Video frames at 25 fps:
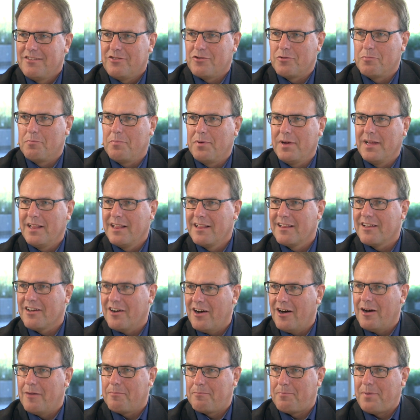to build
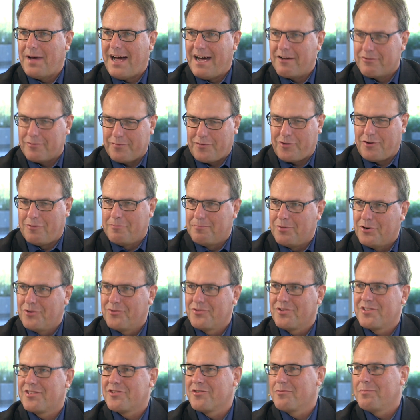up out of
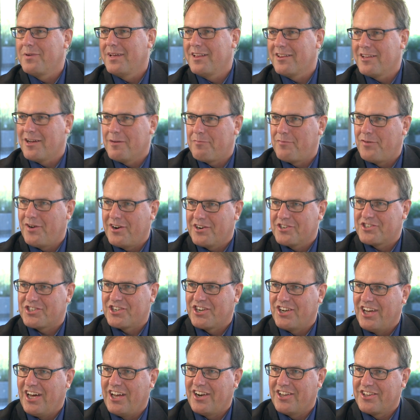components you build up
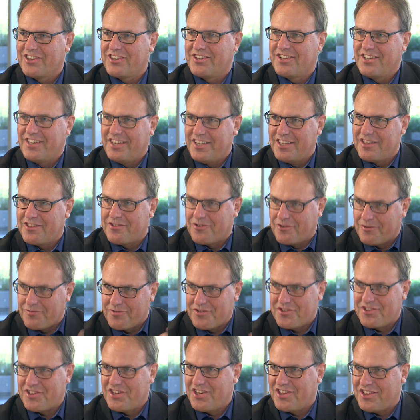functionality
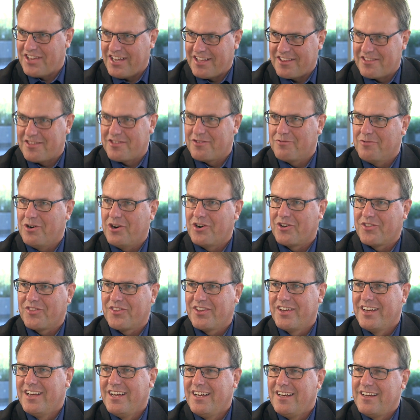services and so
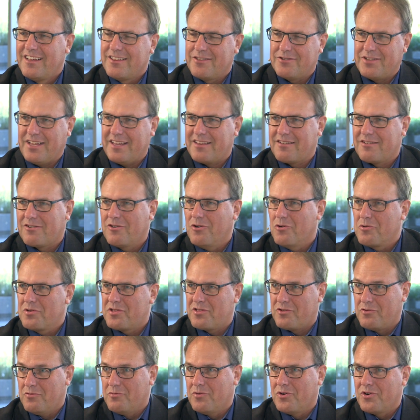on so that goes
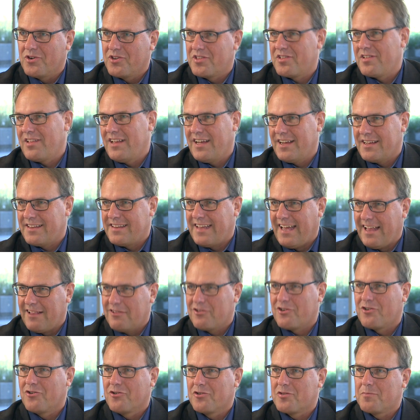towards like
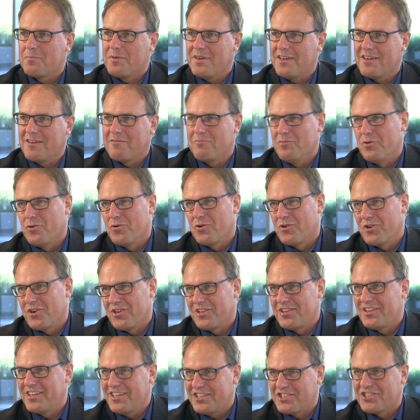telcos being more
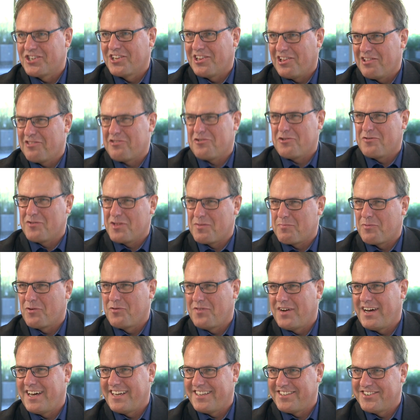a digital service
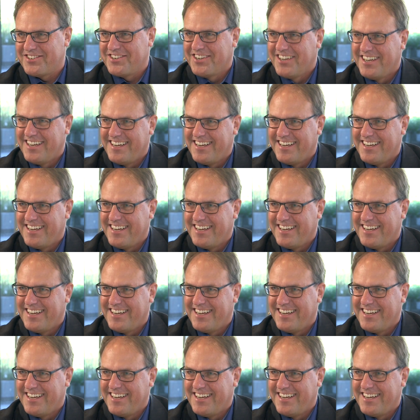provider